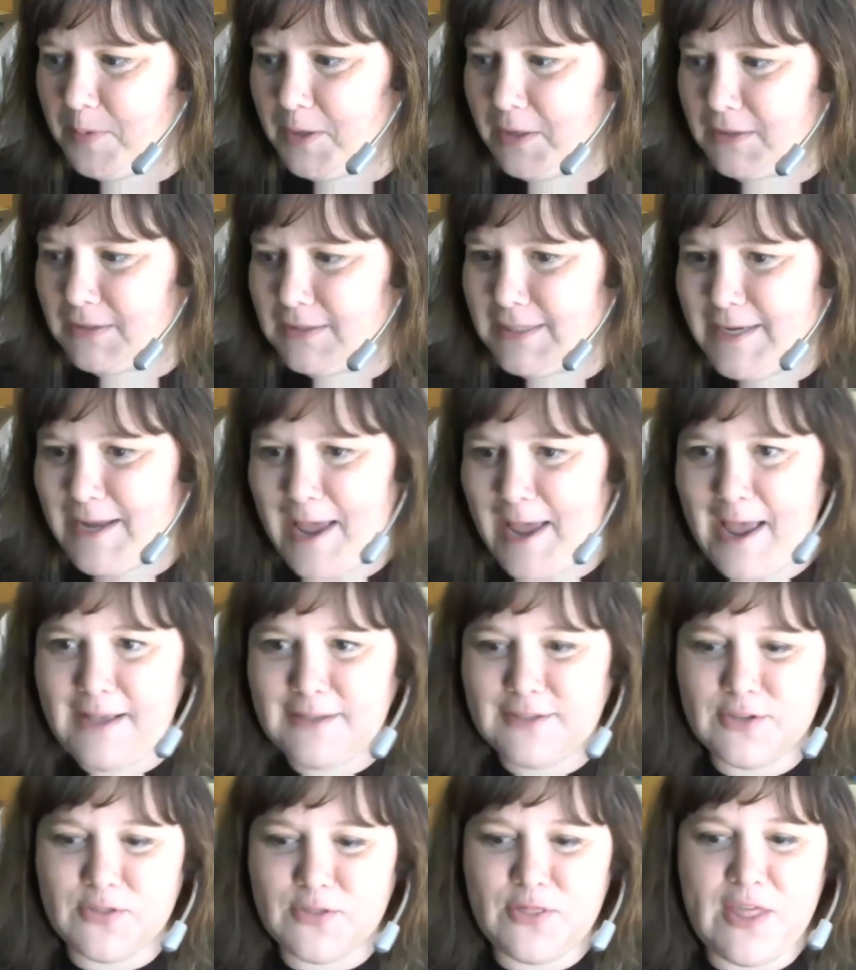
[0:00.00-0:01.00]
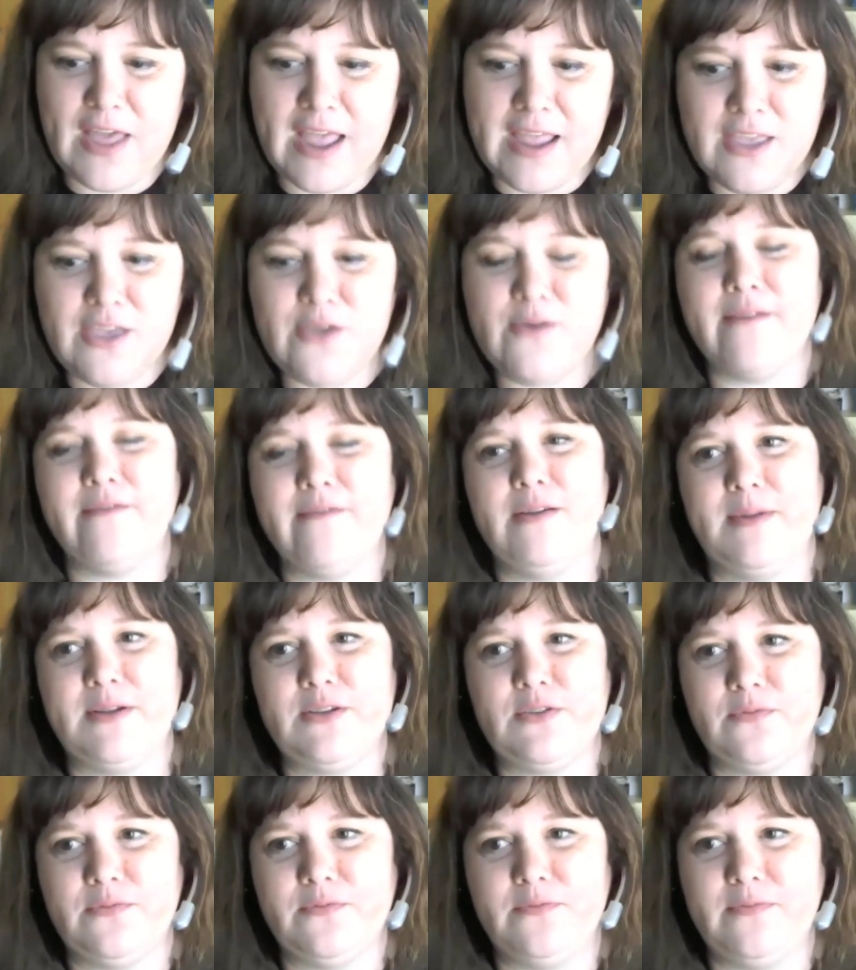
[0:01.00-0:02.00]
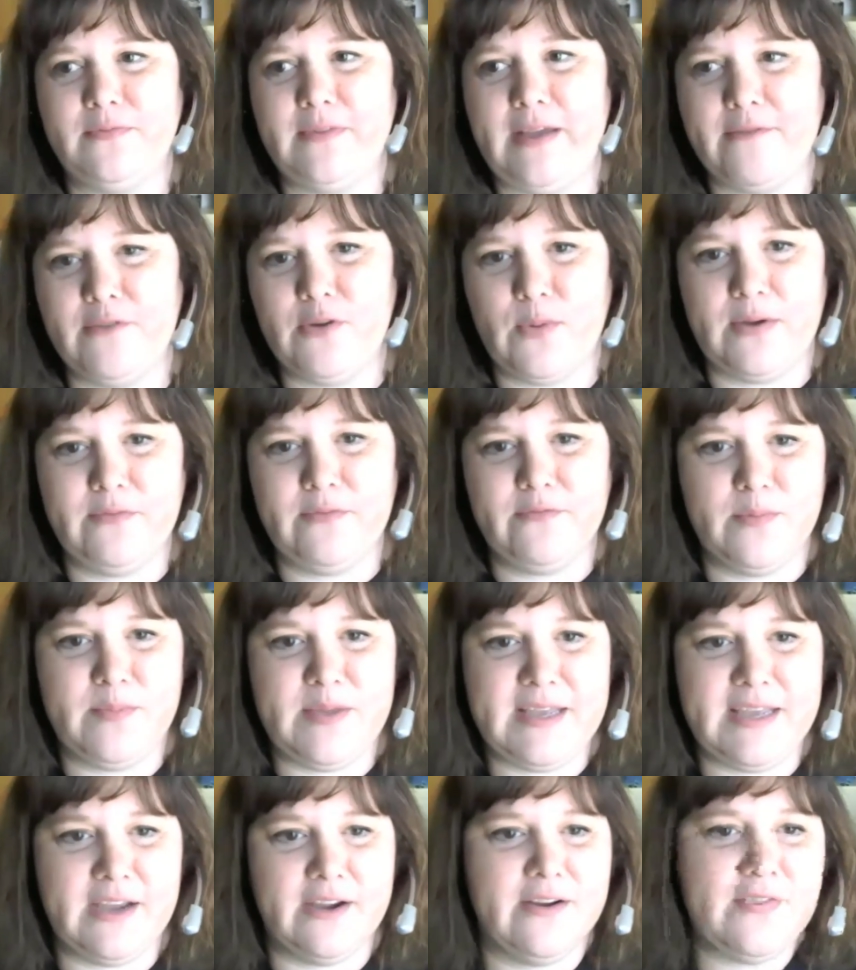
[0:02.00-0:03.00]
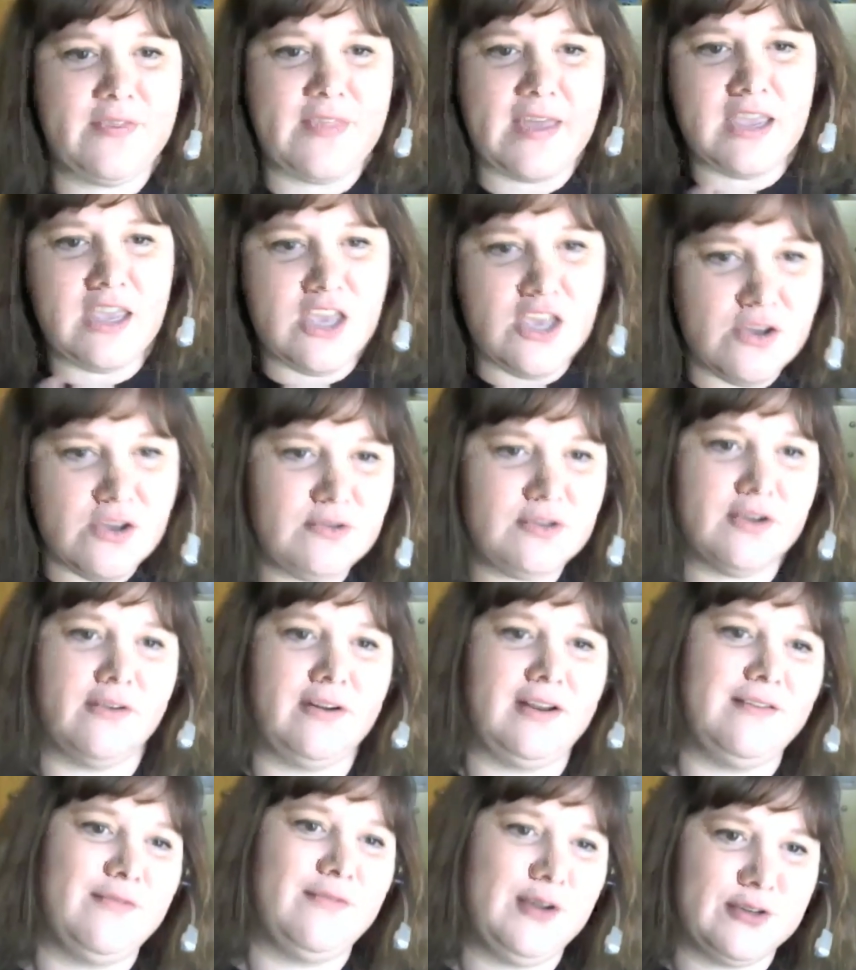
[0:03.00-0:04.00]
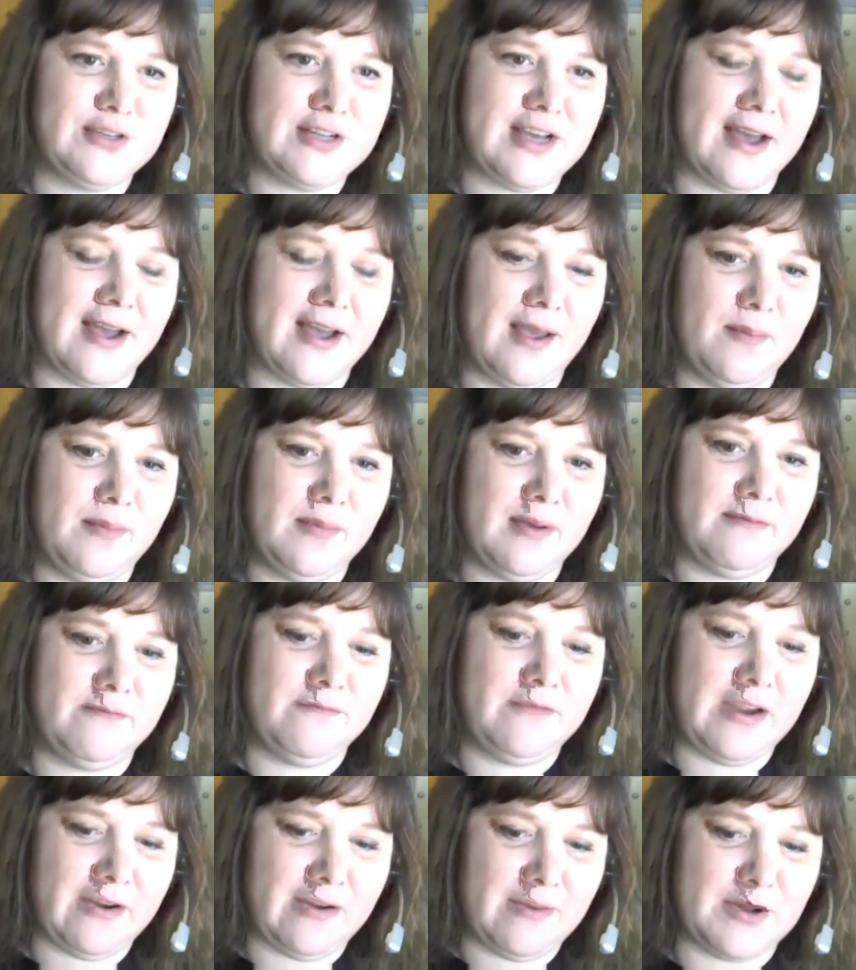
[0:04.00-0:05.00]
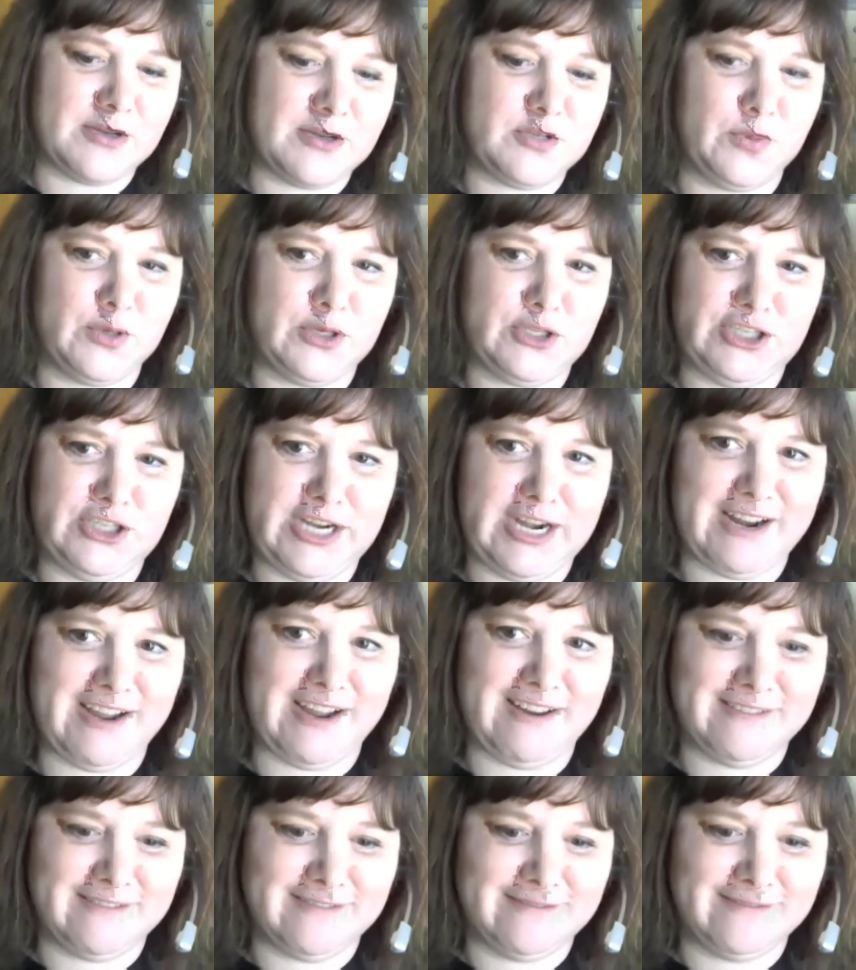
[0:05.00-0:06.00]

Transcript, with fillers: plug today. So thank you very much, everyone, for being here. And thank you, Tony, for your time. I very much appreciate it.